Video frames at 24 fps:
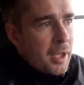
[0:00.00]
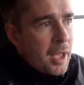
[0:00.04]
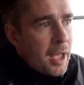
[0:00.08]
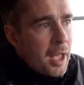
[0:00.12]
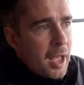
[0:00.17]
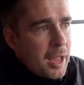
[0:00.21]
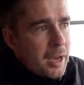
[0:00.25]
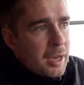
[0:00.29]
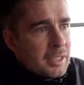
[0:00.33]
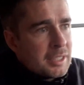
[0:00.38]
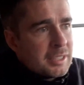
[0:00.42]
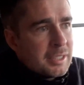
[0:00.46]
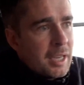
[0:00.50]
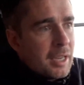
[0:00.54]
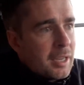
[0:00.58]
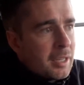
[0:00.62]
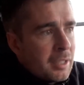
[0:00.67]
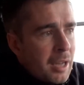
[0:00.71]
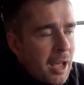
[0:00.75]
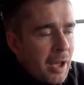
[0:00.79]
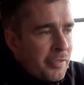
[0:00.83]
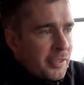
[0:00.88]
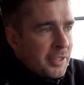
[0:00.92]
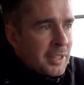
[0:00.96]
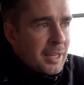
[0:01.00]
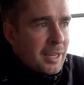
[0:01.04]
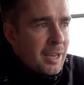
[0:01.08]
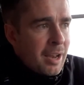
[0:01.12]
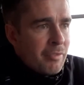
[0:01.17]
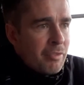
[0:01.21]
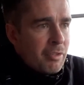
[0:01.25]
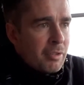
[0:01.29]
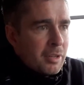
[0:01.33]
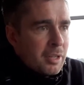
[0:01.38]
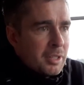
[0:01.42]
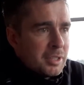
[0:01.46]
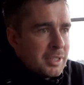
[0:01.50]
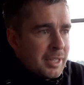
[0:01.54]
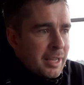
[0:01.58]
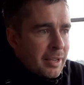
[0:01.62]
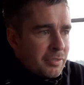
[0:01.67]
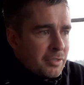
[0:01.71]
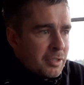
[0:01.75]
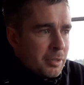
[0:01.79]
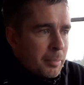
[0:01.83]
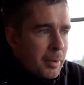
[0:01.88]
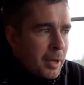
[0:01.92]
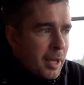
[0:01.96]
Yeah, in the second half he didn't have a save
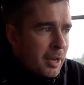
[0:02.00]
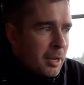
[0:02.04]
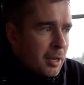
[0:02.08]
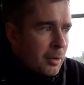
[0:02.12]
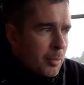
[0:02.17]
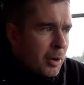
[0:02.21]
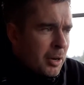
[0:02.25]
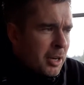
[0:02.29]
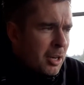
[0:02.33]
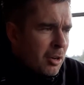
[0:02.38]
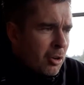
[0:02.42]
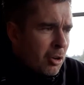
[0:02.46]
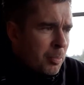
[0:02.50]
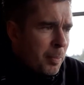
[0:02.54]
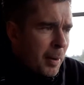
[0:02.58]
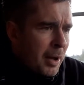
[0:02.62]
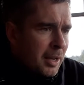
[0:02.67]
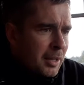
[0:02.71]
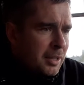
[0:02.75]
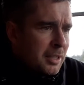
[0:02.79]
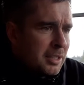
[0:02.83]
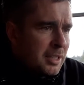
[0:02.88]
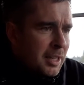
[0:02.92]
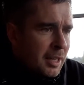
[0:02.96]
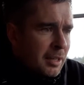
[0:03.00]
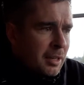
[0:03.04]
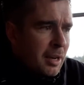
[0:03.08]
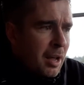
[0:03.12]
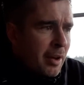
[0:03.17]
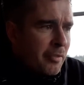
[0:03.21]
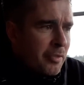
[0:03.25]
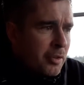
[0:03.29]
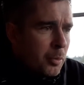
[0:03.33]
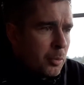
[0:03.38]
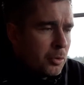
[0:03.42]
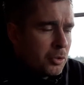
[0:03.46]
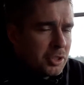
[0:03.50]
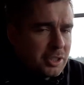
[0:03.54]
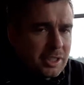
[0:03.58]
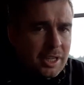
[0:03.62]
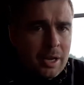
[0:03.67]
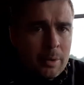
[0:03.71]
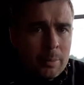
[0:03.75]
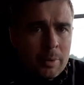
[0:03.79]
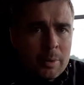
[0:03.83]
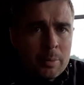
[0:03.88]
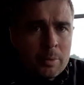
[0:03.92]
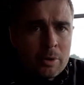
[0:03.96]
to make, and when you look back at the second half, you would say
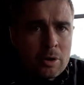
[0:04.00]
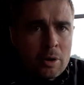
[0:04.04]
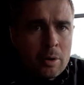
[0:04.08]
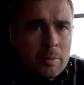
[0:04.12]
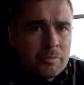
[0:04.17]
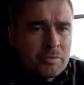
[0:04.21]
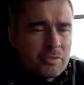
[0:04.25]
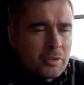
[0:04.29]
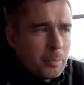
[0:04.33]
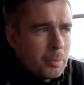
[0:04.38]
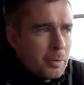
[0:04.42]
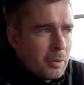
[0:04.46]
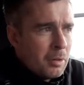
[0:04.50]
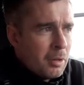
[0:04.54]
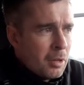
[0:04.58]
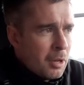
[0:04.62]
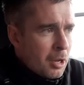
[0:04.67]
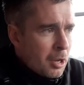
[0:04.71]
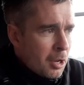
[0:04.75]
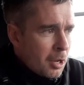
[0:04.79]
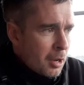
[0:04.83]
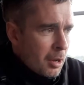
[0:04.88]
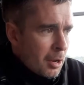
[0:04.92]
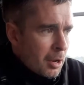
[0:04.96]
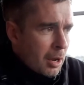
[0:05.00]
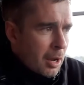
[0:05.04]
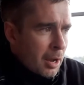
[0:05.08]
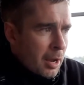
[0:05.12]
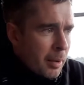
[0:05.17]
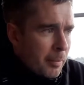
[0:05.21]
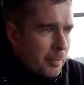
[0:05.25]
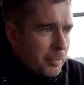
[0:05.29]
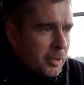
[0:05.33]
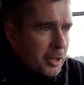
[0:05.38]
we were comfortable. I